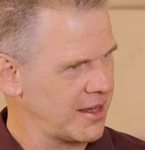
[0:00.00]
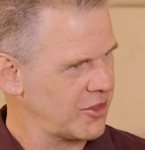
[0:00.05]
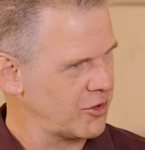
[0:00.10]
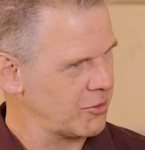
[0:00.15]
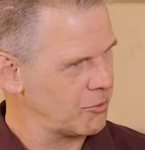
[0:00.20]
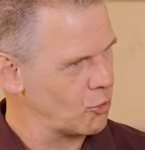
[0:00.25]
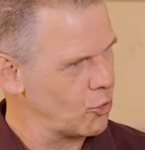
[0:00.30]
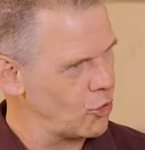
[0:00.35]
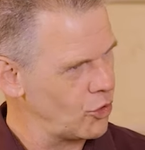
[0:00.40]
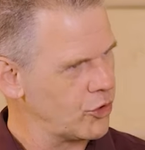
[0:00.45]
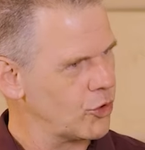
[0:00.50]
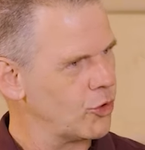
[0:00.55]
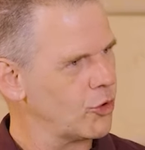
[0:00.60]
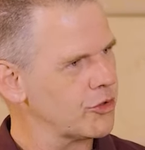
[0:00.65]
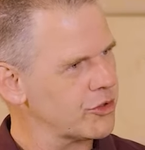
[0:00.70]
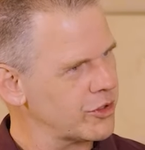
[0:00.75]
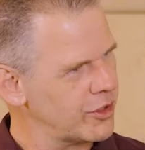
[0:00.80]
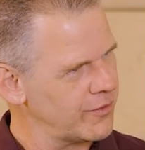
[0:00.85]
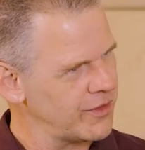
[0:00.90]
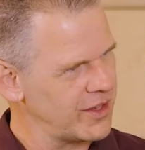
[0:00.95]
They are the
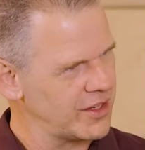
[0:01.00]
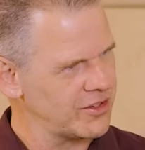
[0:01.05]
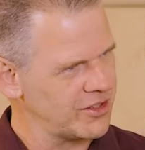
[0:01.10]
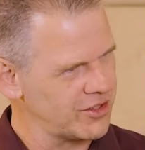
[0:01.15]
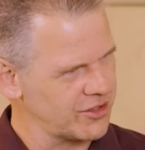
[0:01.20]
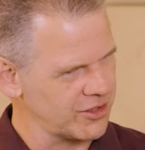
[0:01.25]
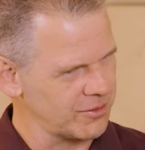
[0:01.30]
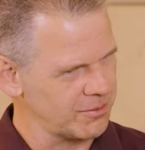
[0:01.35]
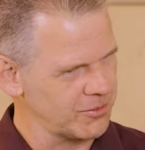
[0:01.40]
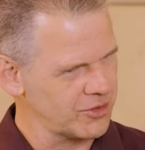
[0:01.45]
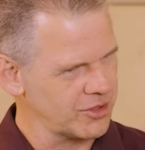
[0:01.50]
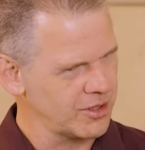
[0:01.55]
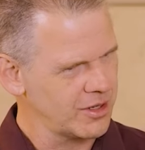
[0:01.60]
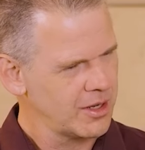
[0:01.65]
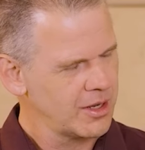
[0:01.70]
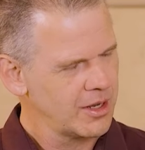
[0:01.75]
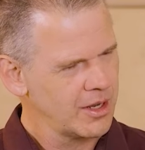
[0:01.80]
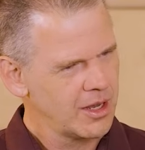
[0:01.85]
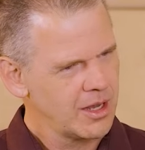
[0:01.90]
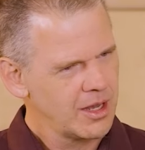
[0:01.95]
workhorse of their systems.
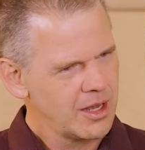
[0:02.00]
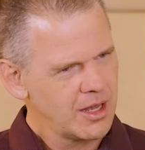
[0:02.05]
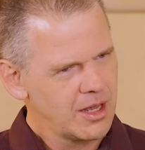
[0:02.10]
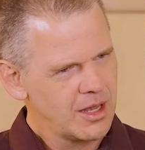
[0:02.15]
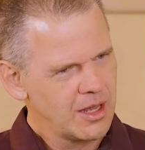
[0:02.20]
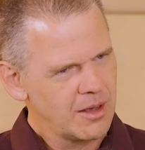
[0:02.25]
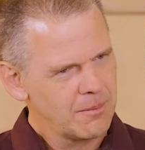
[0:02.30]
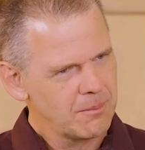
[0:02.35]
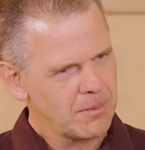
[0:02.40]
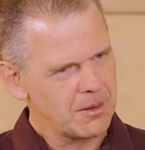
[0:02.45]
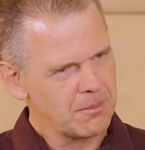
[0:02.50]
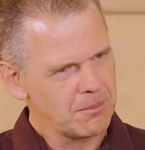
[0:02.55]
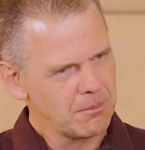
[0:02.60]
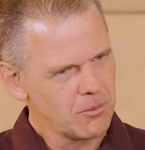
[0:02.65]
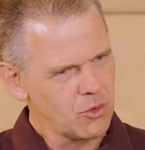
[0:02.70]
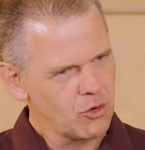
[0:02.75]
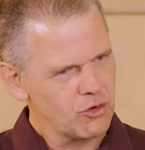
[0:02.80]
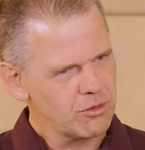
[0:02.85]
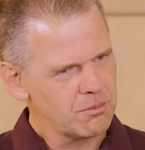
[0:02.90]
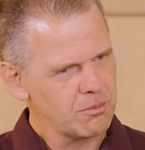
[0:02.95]
But
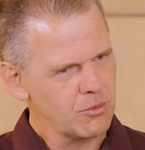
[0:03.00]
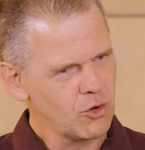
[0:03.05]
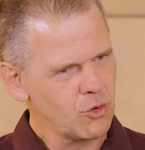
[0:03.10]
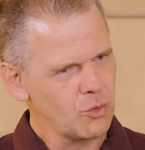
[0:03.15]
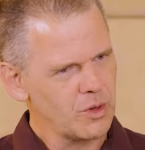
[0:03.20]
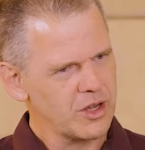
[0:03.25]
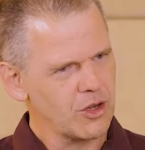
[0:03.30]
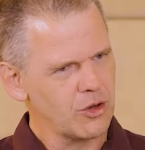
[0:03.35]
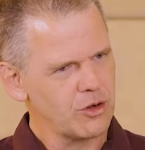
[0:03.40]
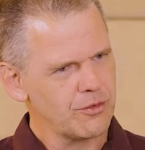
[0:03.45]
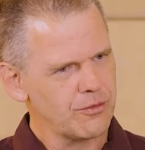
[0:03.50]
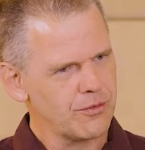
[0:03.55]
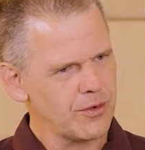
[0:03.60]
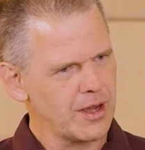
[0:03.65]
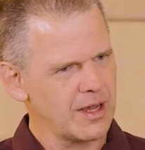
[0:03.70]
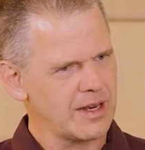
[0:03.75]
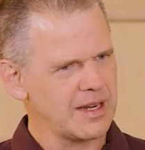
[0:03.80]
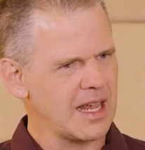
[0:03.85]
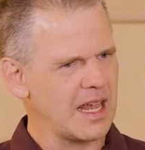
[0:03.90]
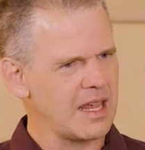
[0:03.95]
more and more, we're going to
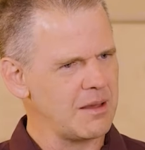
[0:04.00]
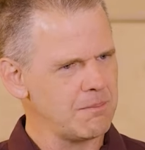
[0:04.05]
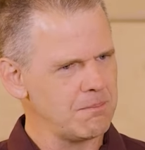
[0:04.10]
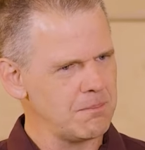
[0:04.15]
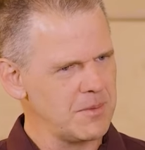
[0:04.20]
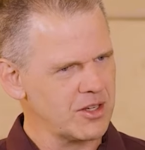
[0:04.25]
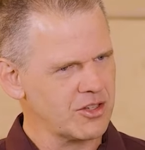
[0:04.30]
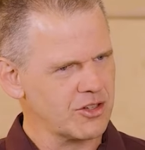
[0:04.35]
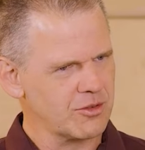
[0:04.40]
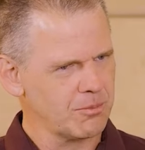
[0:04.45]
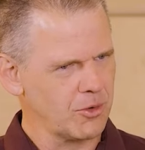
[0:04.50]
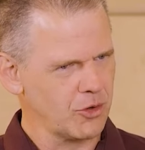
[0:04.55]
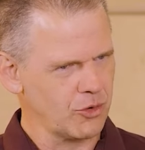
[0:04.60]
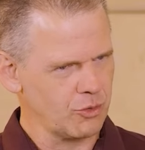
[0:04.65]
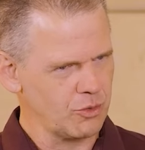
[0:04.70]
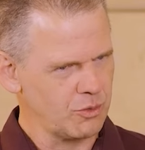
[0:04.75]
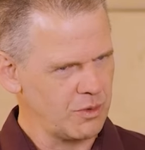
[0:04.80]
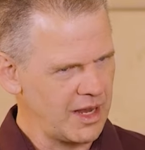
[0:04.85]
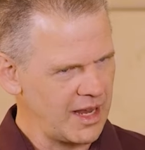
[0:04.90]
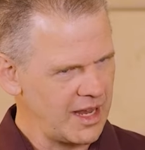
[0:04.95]
find a mixed
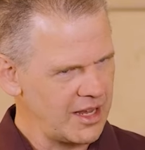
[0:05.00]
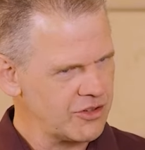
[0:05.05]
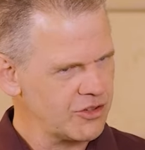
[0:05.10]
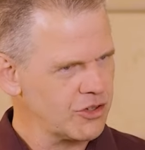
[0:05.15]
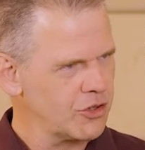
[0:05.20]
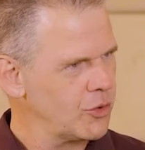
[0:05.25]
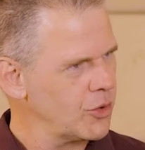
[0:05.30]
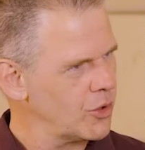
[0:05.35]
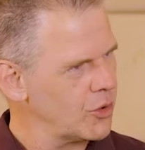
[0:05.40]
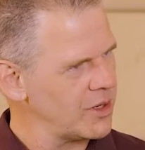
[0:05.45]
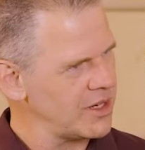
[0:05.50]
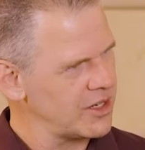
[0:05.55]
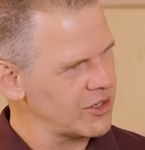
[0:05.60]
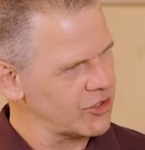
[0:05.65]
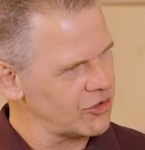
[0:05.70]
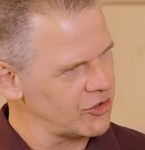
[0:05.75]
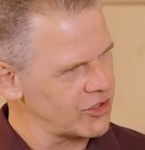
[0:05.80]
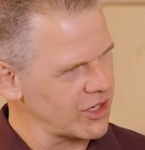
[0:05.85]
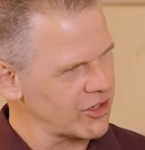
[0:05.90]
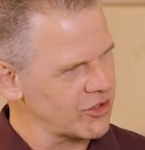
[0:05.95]
model. SQL
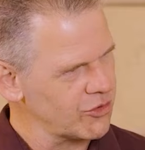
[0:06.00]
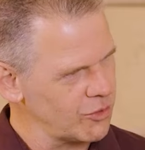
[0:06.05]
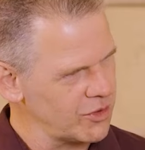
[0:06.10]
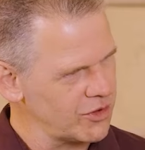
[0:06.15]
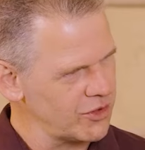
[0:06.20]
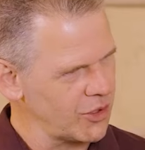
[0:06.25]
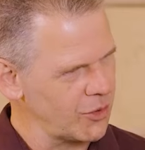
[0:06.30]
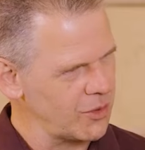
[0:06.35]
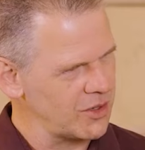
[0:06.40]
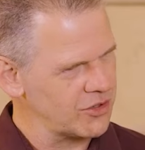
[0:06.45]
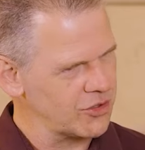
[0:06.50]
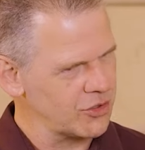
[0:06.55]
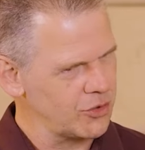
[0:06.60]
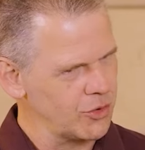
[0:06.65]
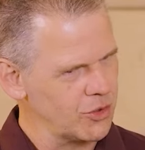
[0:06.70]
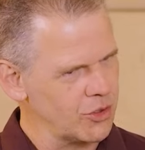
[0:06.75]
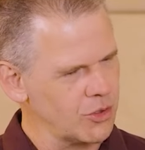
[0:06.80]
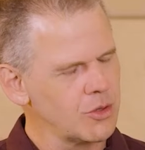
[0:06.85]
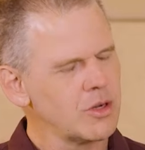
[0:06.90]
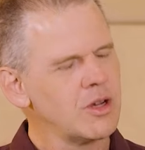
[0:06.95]
in conjunction with
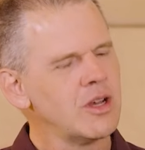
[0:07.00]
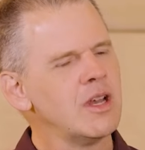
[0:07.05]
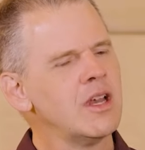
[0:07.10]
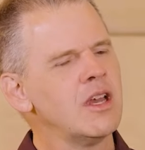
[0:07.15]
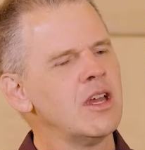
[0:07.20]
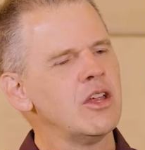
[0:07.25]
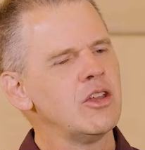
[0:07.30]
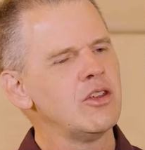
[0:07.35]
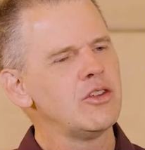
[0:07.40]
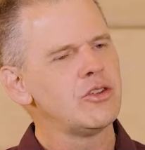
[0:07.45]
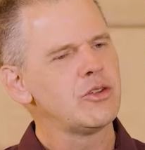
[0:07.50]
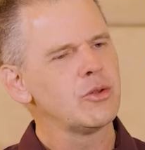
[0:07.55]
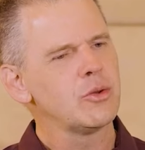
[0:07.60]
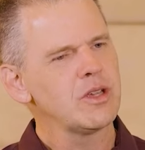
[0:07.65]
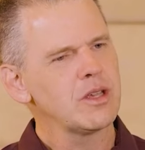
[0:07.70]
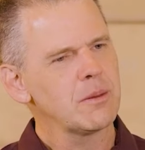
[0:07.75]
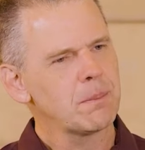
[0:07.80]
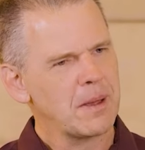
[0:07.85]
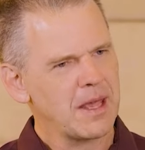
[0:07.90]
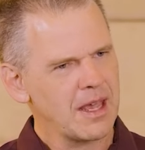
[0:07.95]
NoSQL,
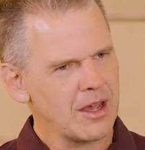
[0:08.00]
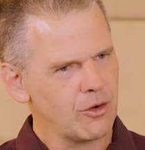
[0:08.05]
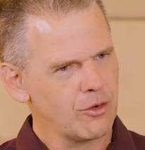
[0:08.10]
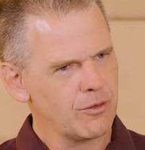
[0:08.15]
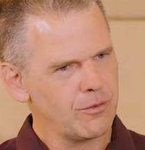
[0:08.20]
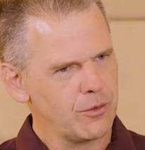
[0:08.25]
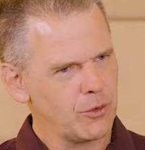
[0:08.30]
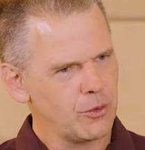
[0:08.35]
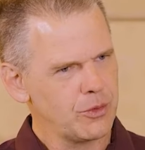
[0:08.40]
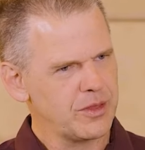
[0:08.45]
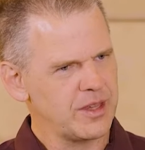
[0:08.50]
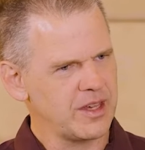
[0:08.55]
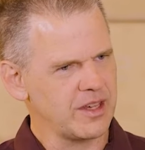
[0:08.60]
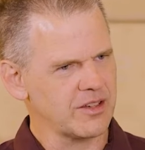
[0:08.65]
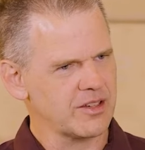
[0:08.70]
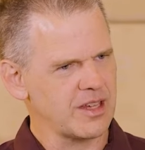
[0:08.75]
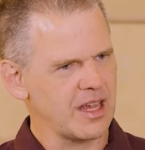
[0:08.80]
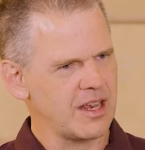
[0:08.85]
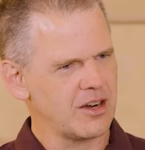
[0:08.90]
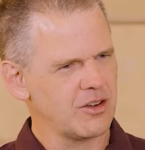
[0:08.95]
doing powerful
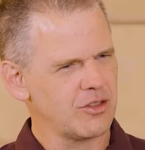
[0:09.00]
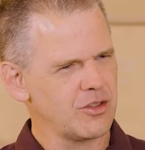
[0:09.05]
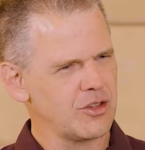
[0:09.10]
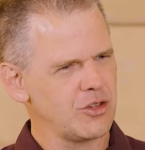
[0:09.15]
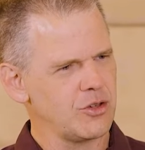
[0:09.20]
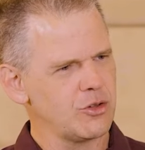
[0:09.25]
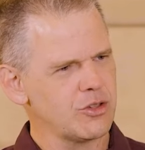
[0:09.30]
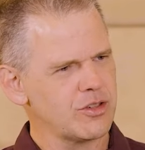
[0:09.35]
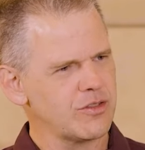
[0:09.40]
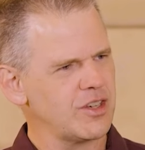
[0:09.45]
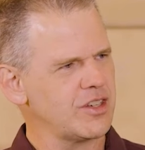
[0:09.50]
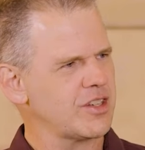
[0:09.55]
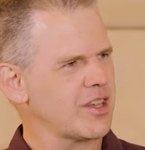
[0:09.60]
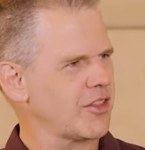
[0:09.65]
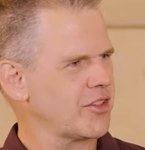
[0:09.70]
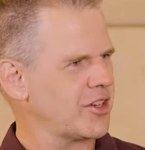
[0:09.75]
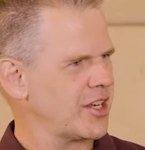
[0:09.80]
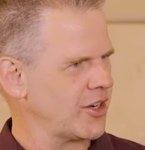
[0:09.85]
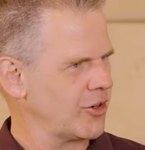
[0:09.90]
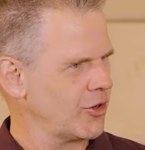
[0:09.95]
things. And the use of these
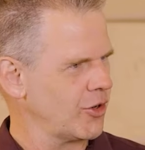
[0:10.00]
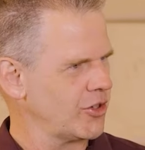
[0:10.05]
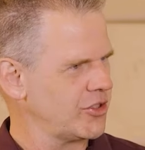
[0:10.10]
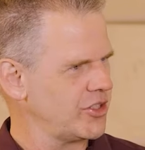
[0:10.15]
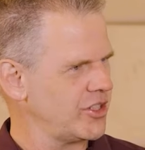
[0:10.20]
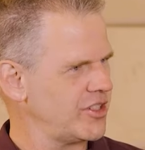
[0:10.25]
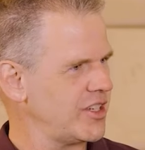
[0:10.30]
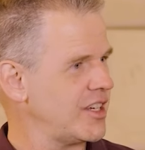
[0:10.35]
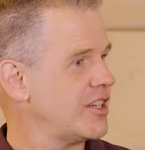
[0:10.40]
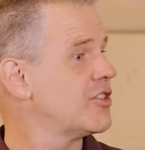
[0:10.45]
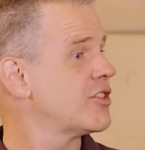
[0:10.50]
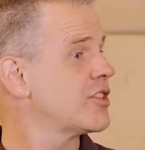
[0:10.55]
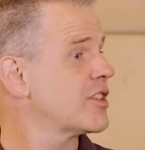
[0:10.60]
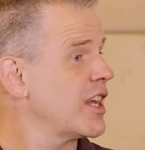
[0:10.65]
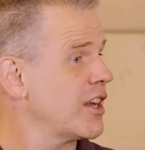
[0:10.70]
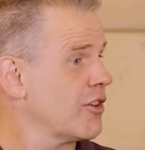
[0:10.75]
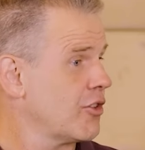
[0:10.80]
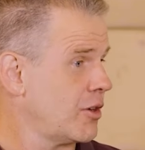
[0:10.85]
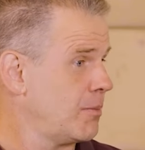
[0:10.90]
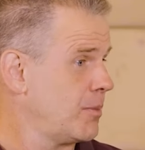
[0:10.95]
other technologies is
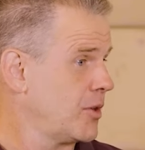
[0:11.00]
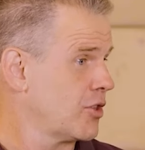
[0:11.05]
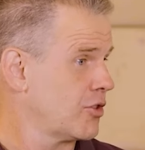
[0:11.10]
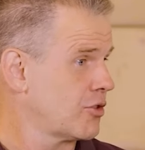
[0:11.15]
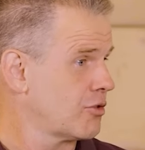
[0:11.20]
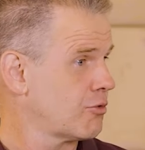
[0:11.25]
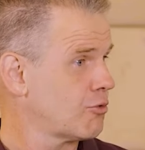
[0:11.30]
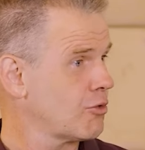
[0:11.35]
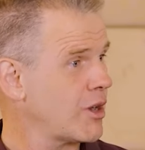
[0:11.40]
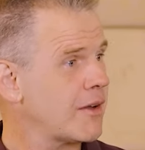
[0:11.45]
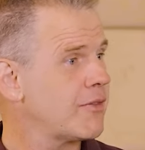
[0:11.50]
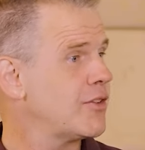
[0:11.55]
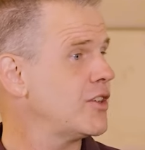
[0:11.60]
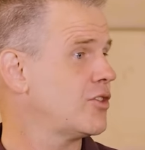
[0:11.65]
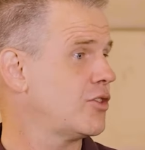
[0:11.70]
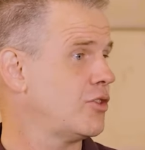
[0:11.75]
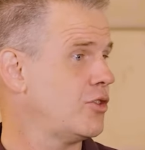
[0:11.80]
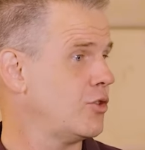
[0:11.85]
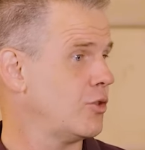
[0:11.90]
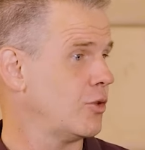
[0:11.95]
scary because graph
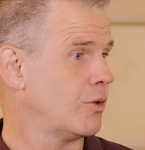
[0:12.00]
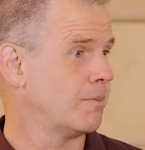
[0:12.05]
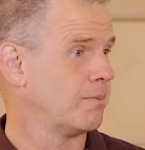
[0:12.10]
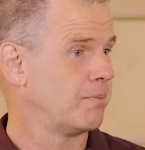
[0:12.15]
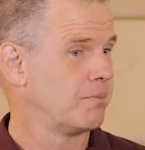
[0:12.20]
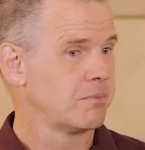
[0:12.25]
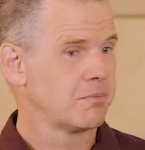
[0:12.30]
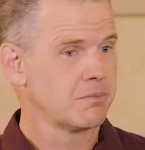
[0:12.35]
is new.